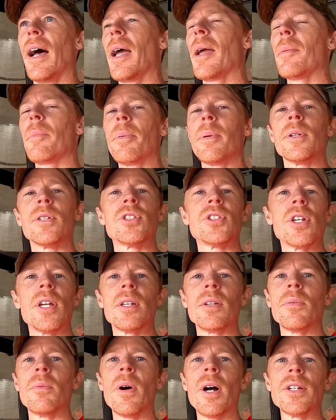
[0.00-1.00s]
I
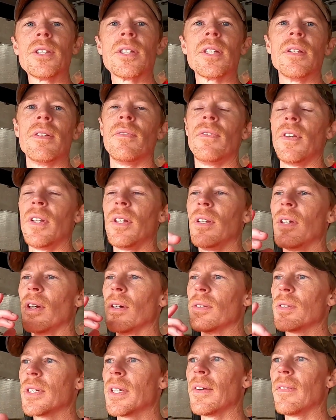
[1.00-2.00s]
appreciate you watching the
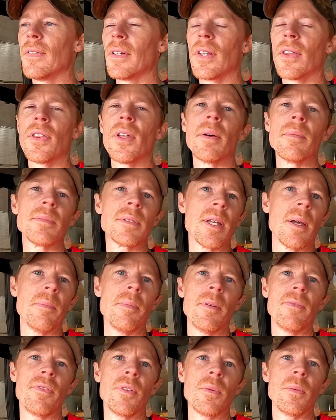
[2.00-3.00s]
videos, giving a thumbs
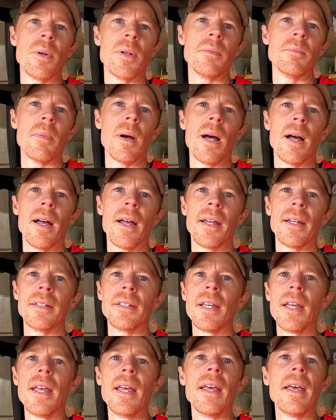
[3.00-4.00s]
up if you wouldn't mind.